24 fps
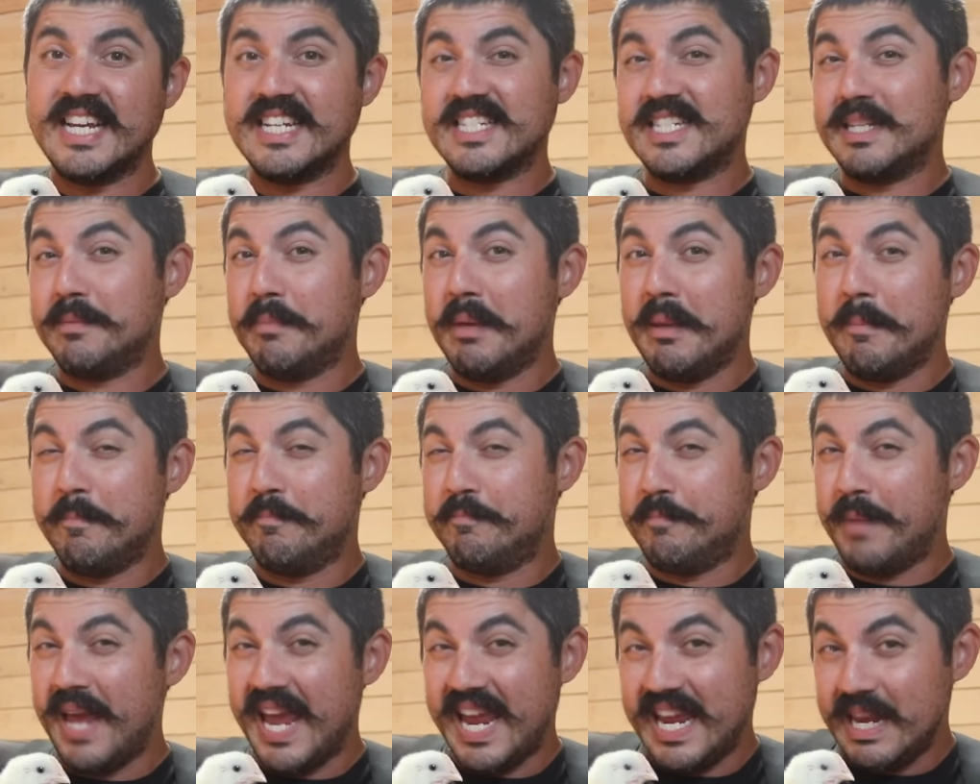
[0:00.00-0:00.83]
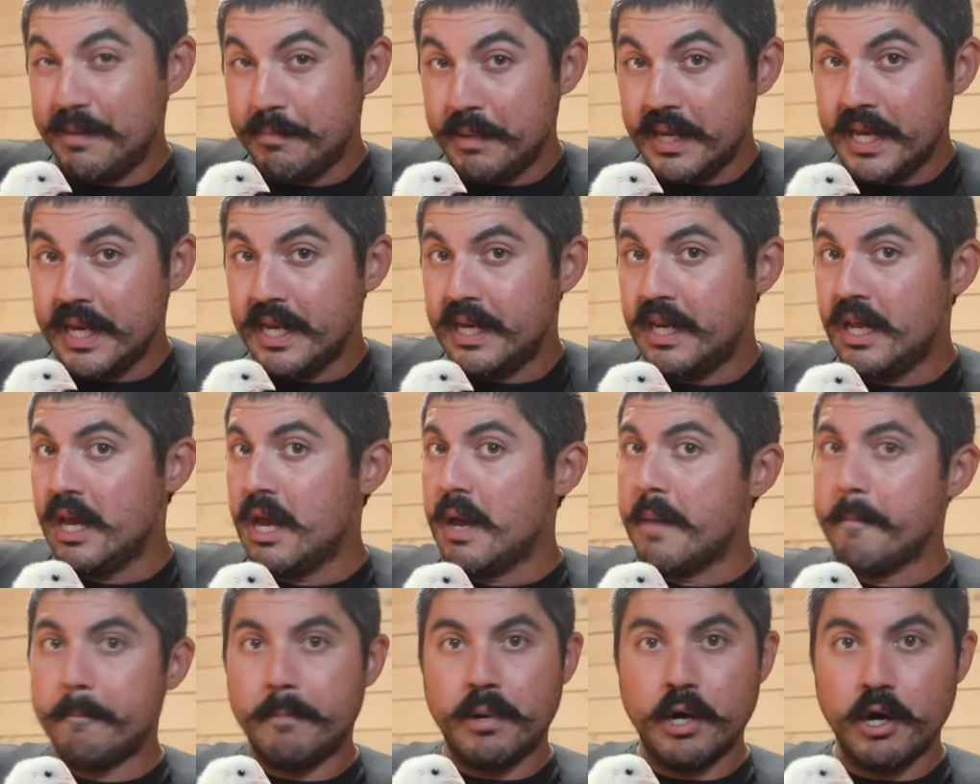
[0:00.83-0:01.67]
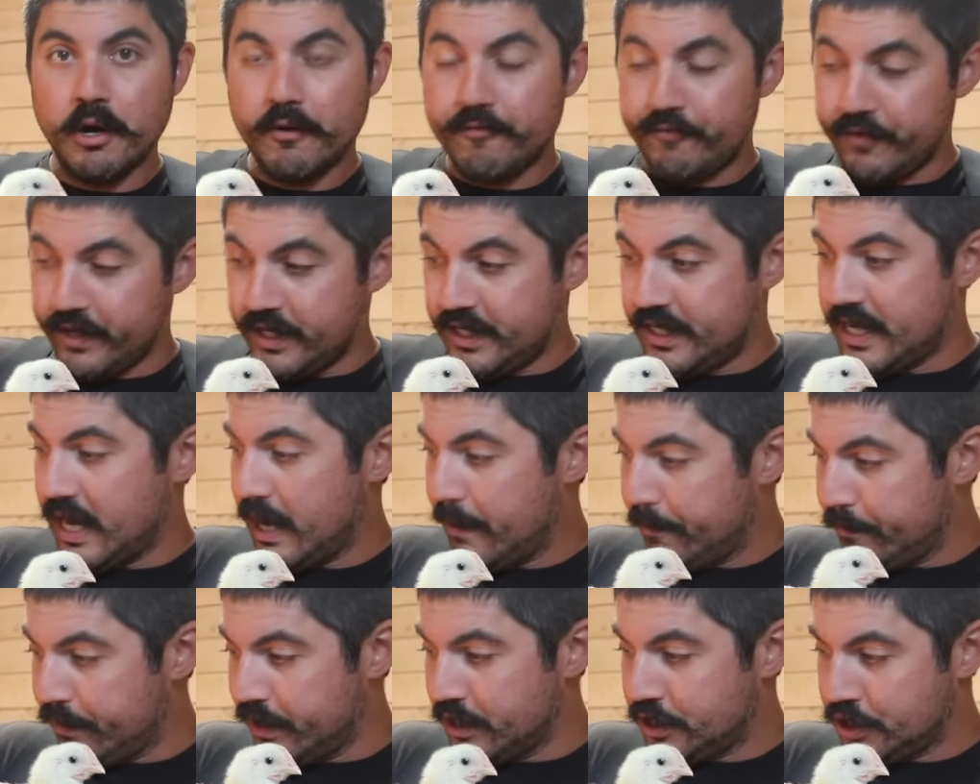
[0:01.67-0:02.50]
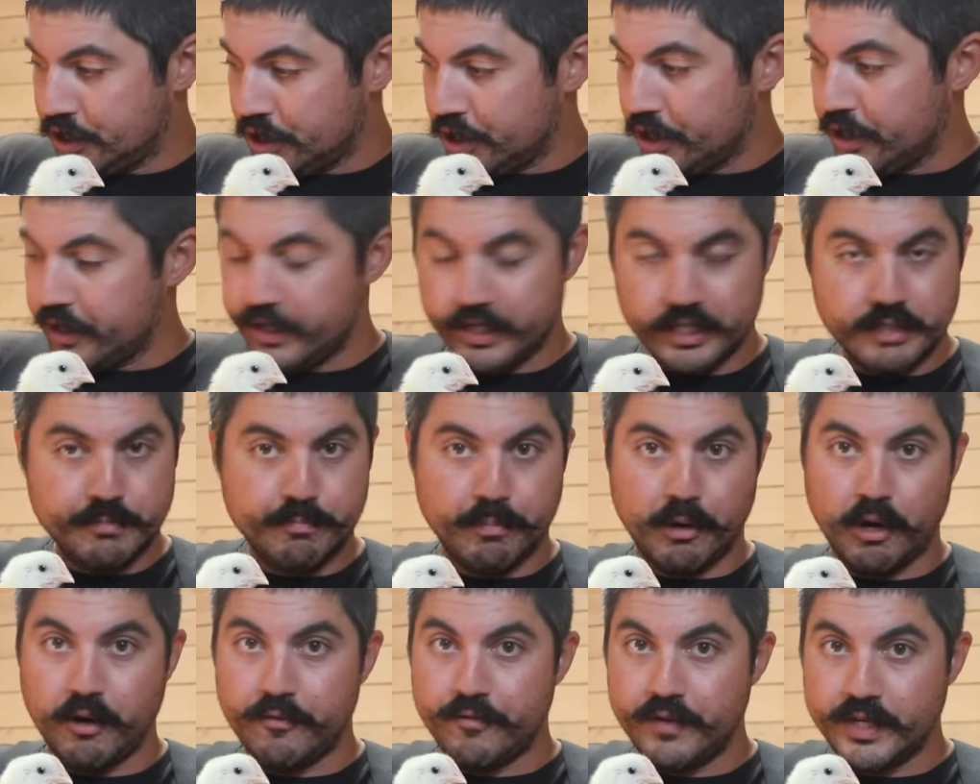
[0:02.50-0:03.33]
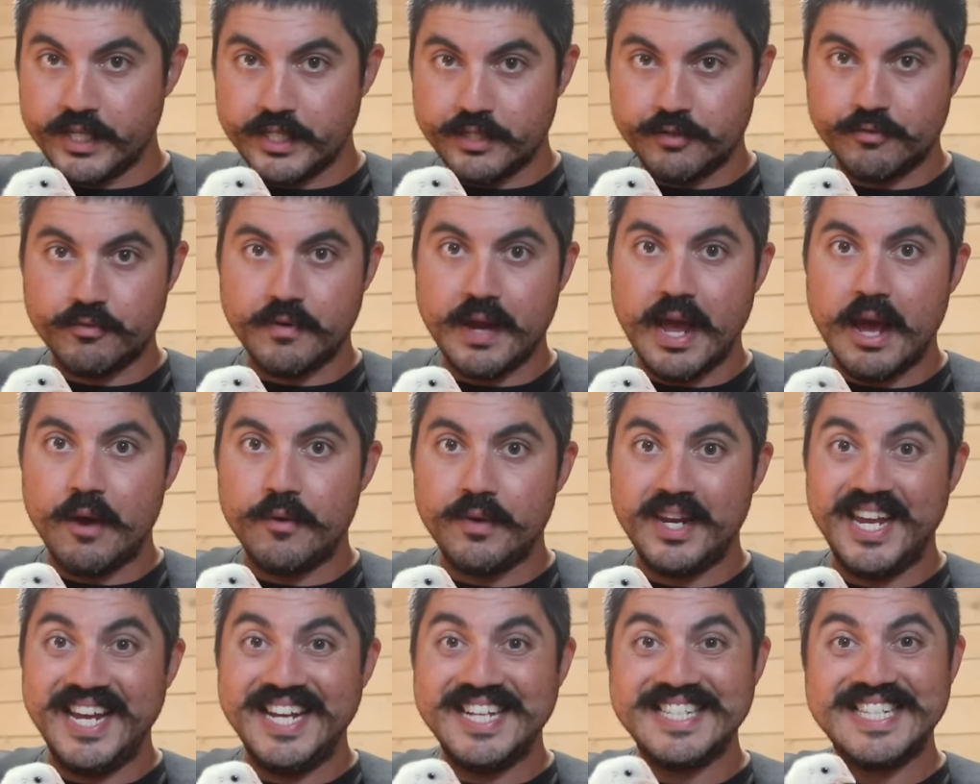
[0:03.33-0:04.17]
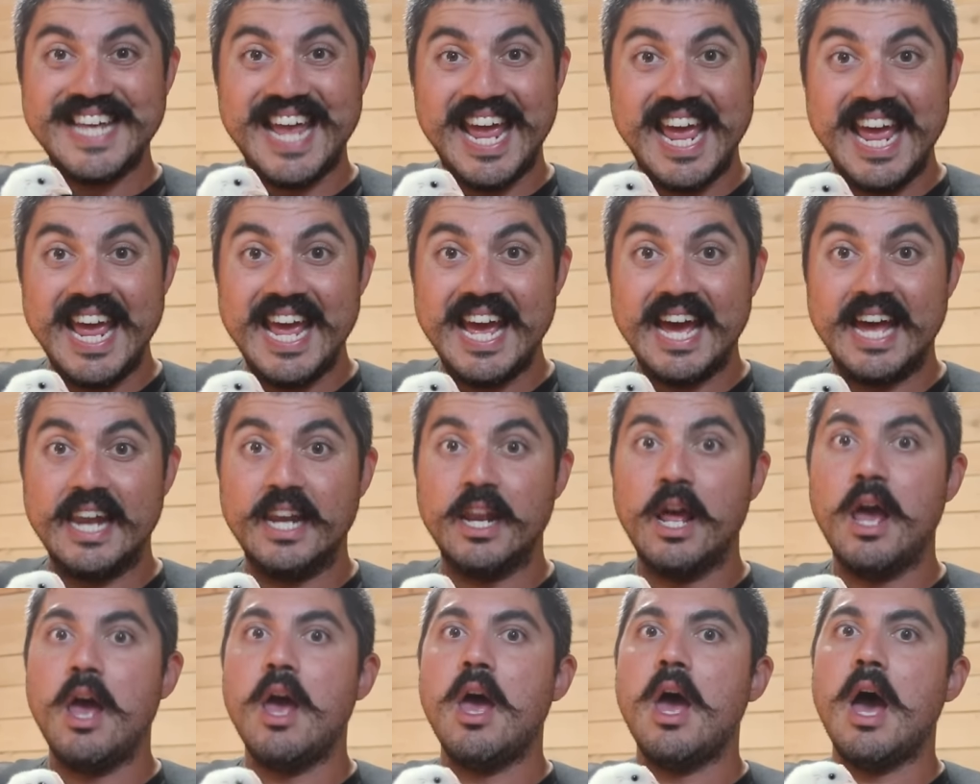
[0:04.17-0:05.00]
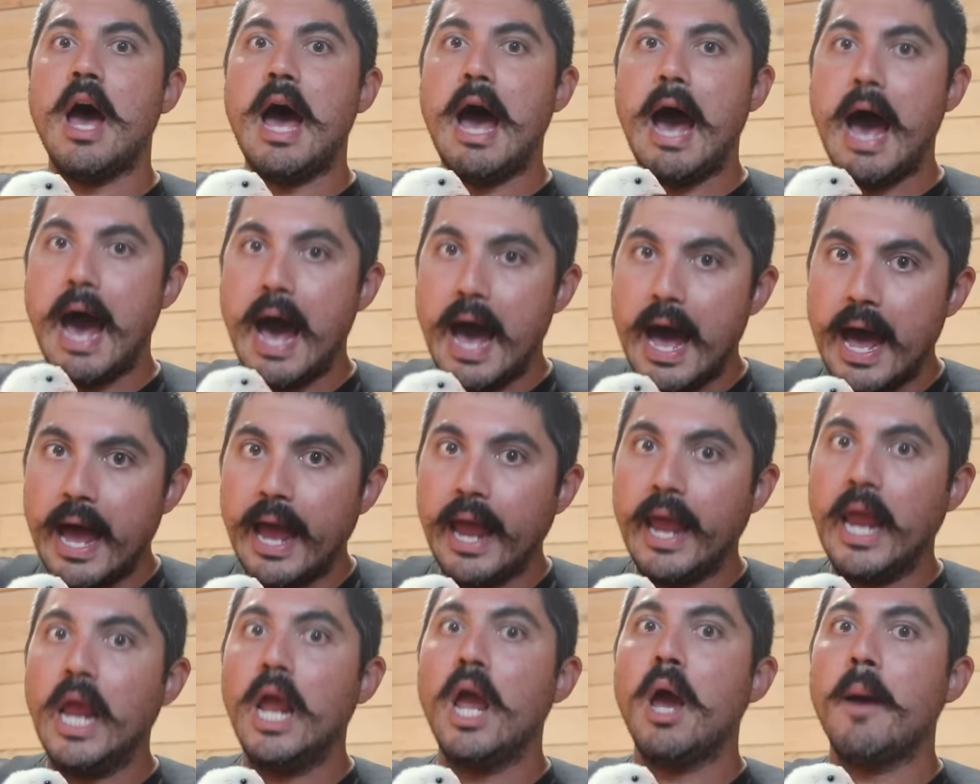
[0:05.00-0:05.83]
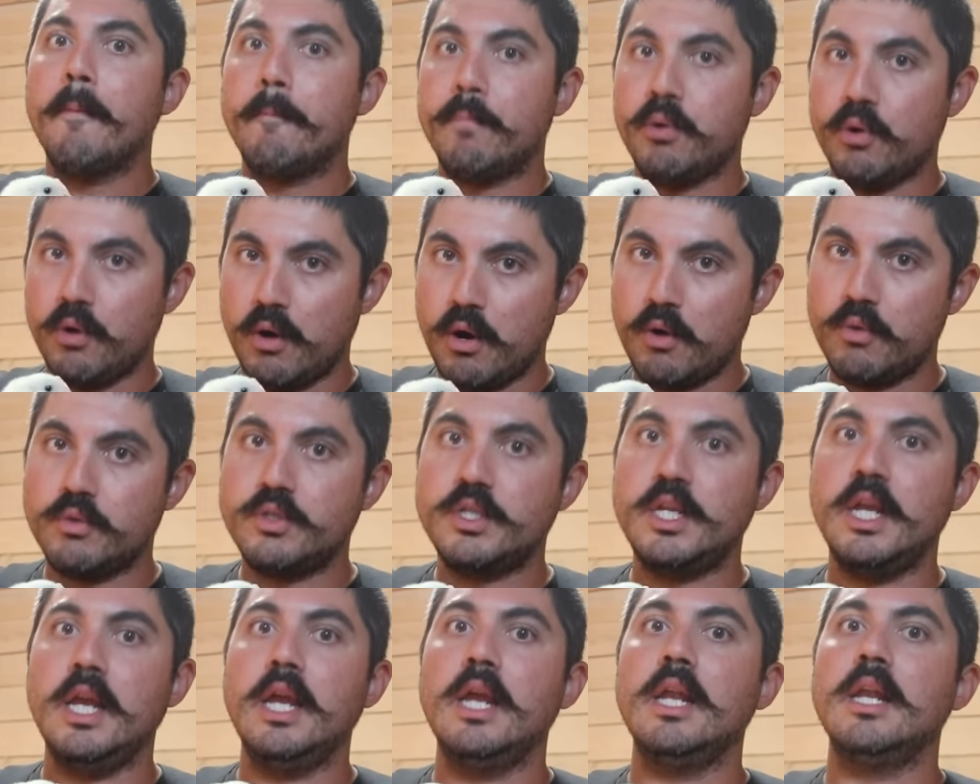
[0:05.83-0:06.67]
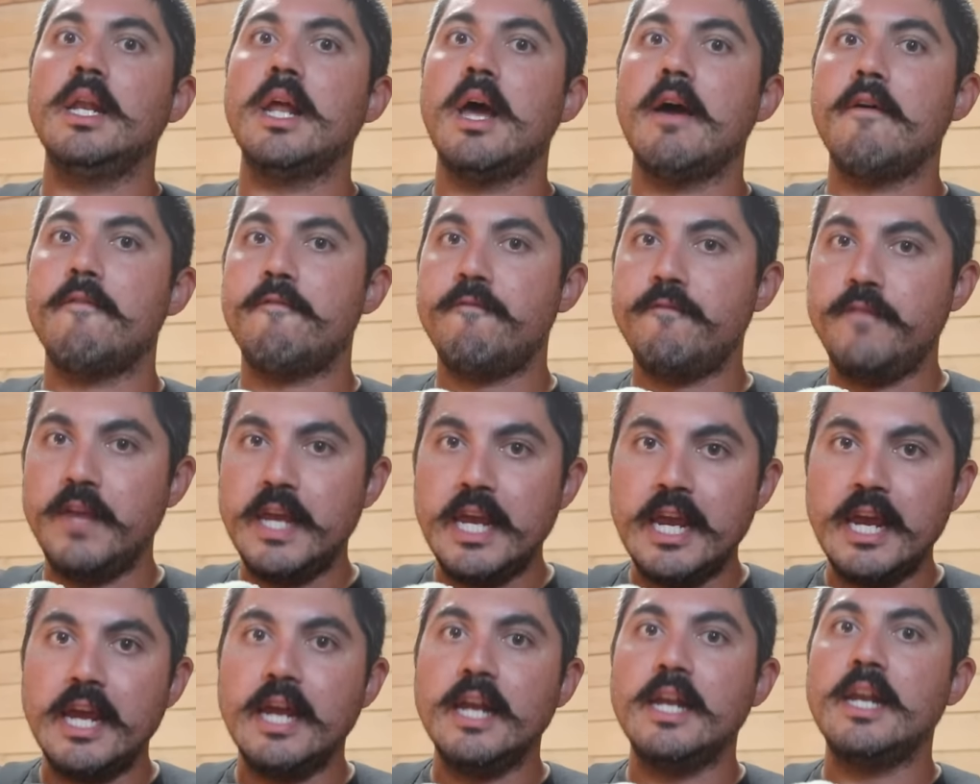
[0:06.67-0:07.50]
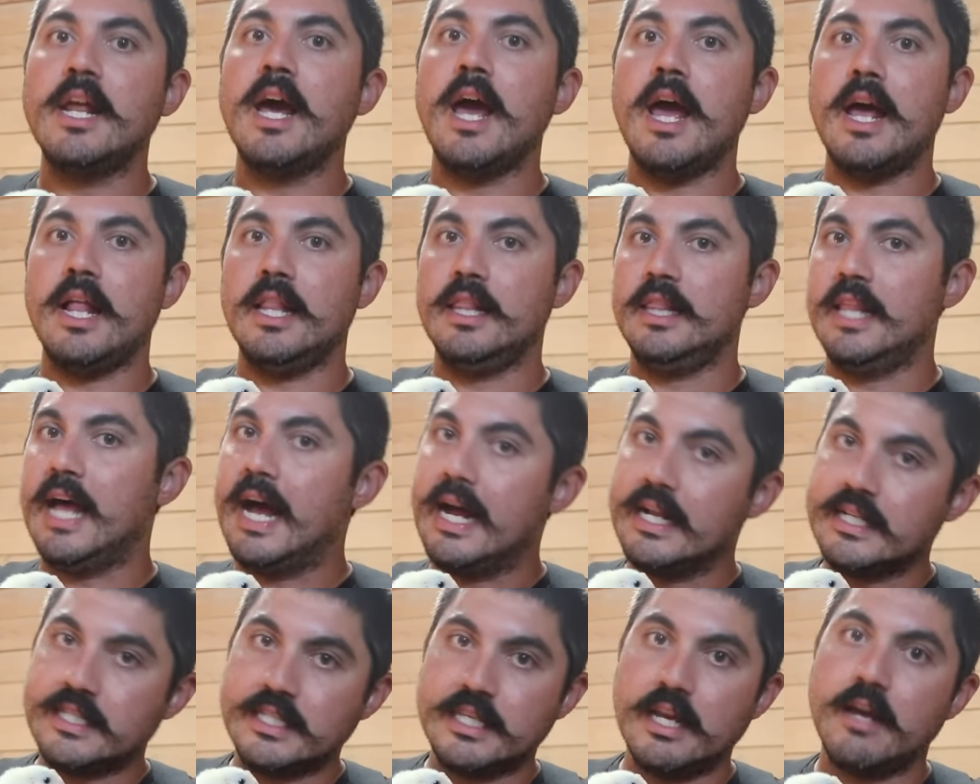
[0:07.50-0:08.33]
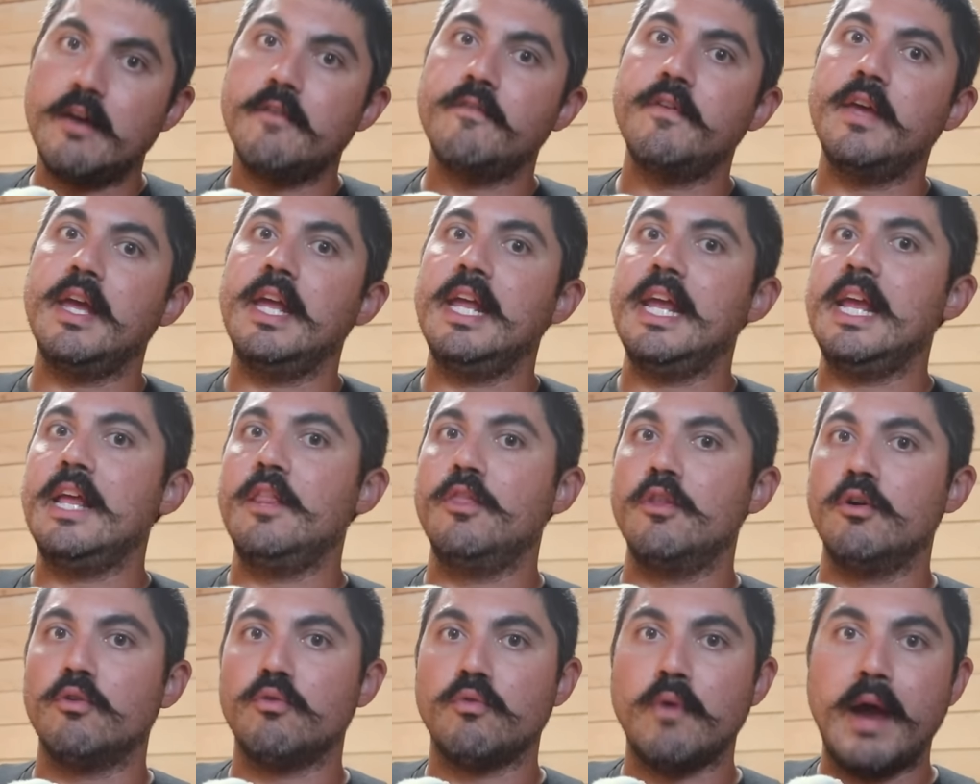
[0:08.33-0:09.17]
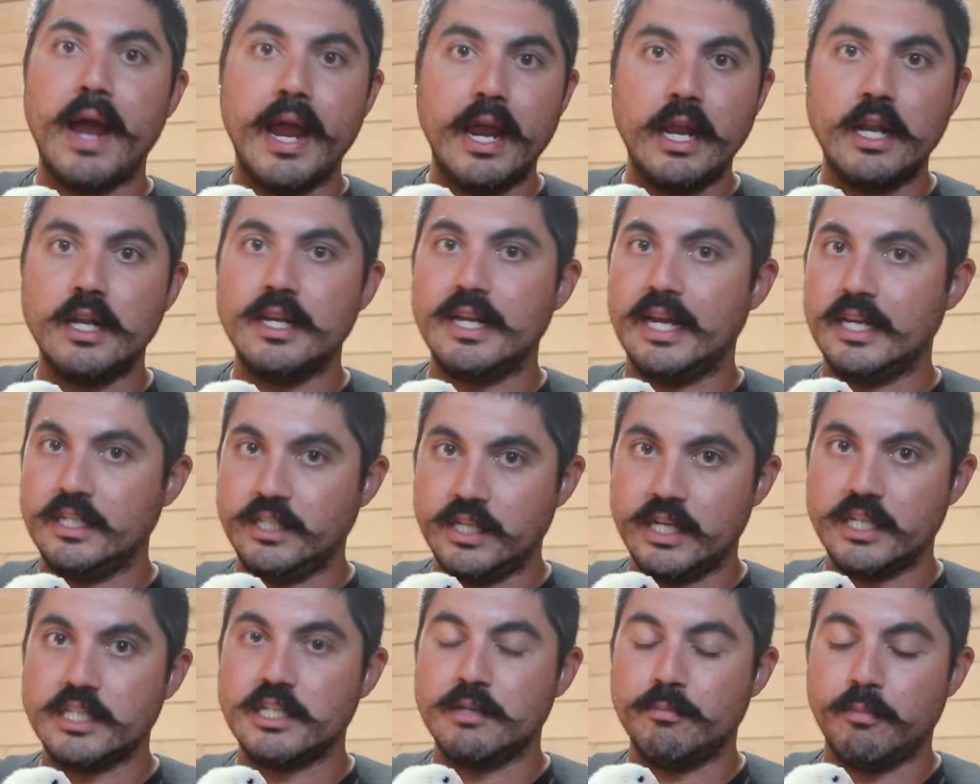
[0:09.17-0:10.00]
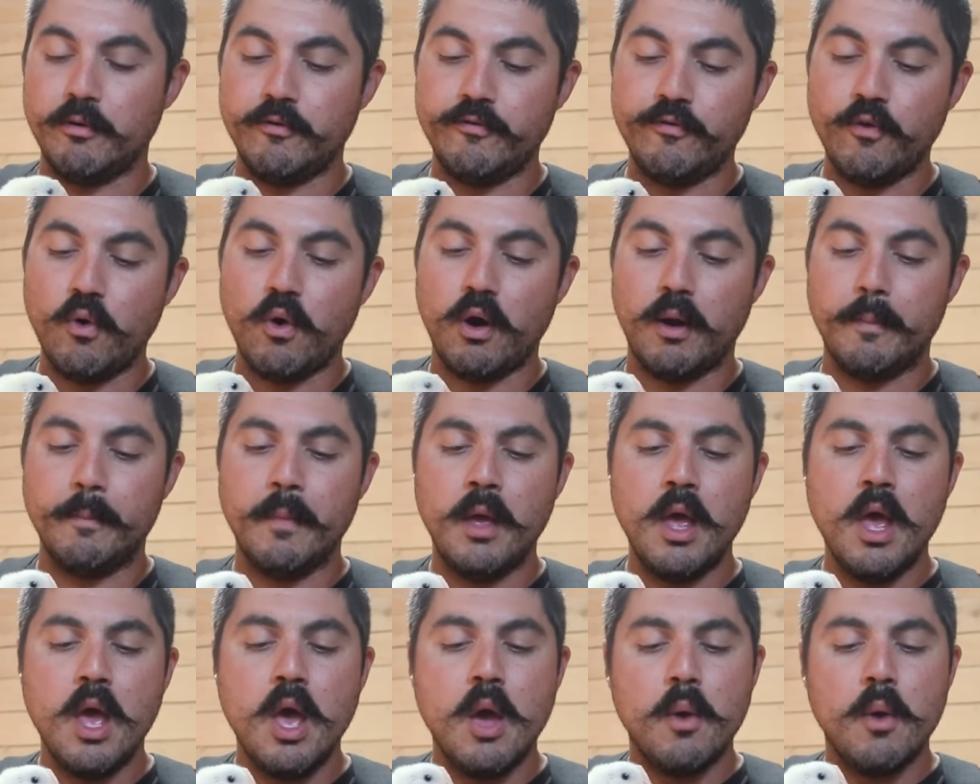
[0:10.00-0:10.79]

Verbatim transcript: has to be babied, perfect temperatures, perfect surroundings, and high protein feed, lots of it in the right digestible form.